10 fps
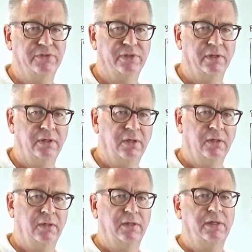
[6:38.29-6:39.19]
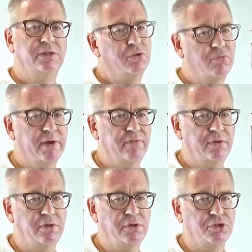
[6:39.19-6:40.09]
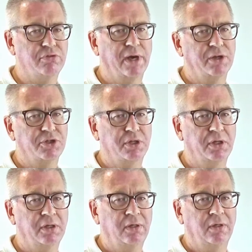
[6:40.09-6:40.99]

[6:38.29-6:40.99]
the revenue structure